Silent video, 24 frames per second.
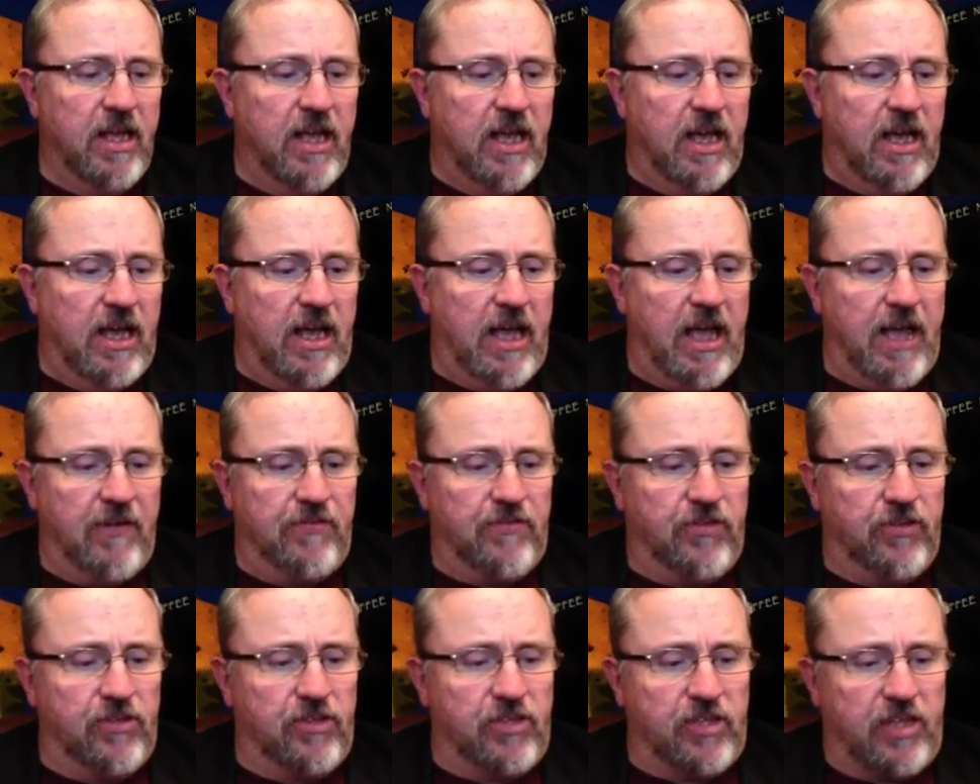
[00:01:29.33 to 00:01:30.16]

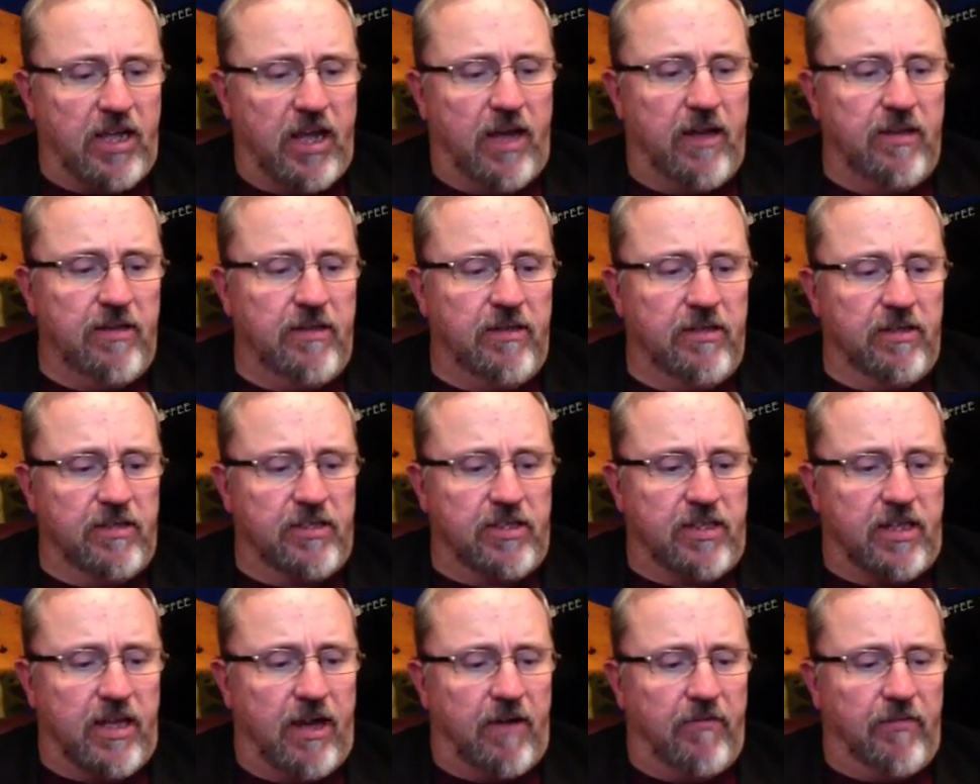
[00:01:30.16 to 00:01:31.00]
after
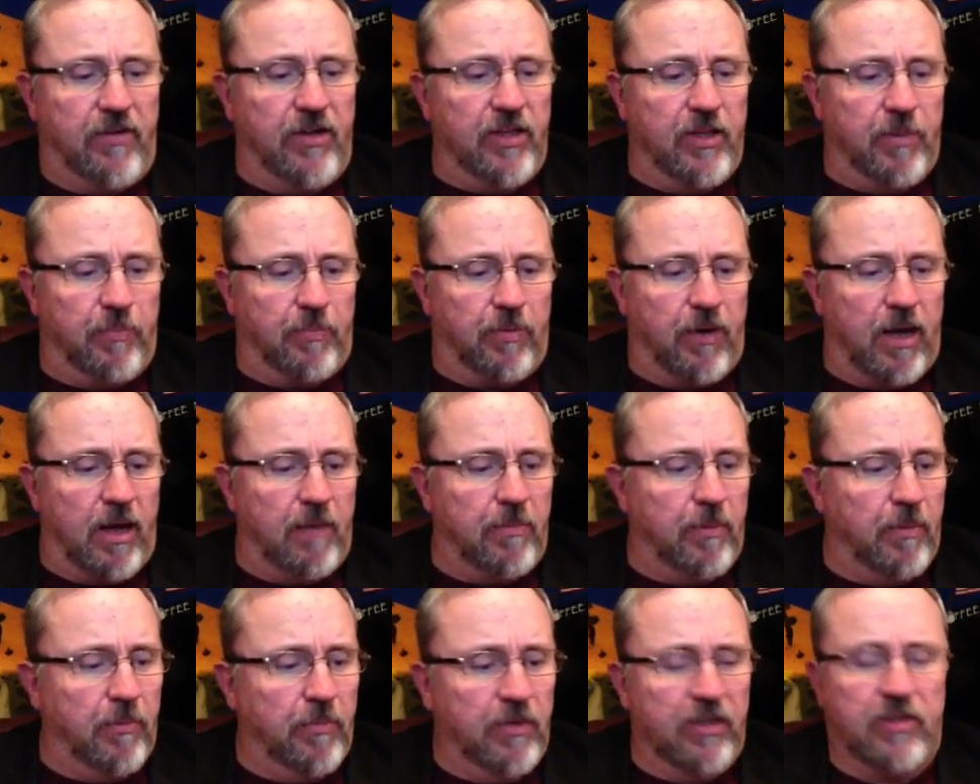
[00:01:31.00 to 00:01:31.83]
discovering the
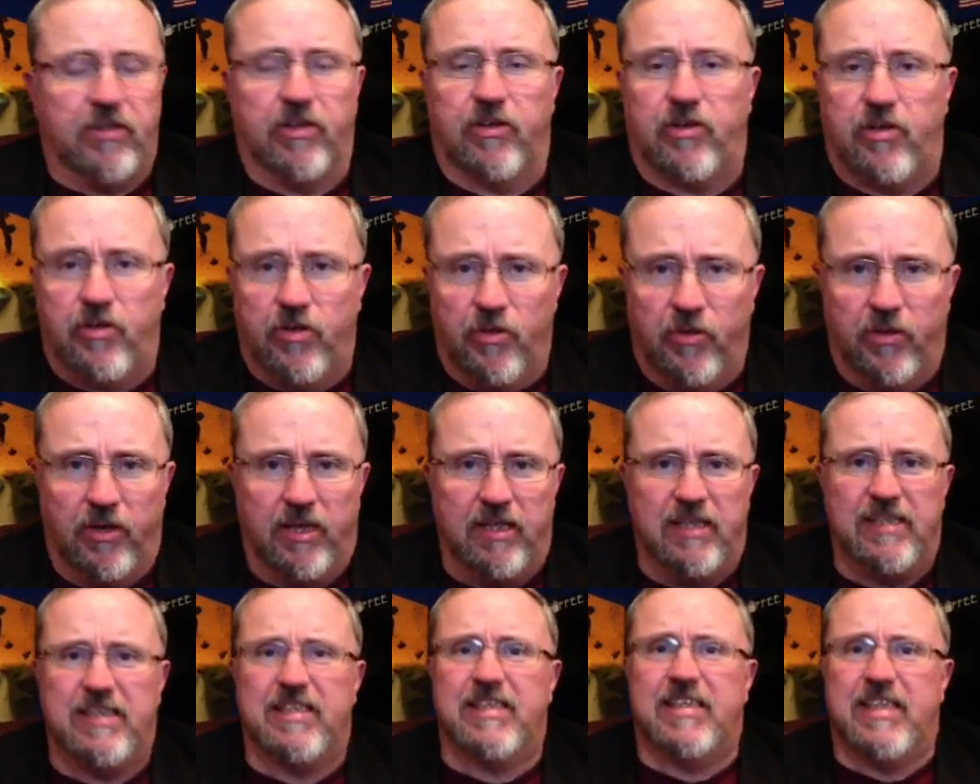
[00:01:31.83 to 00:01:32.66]
problem with the
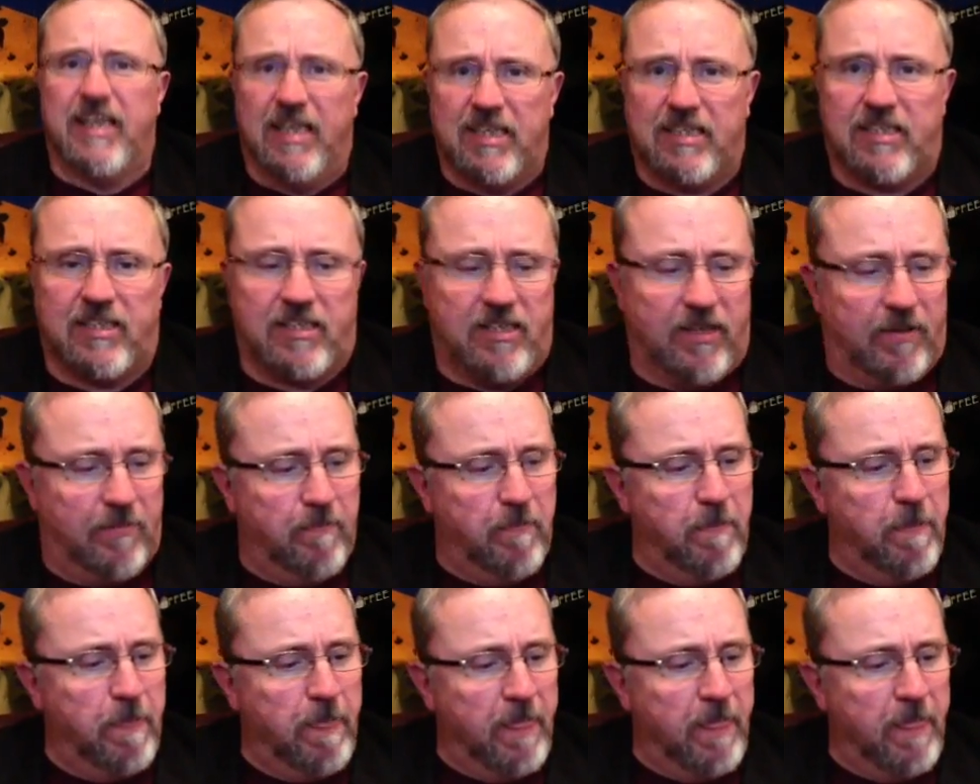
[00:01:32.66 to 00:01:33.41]
cooling system.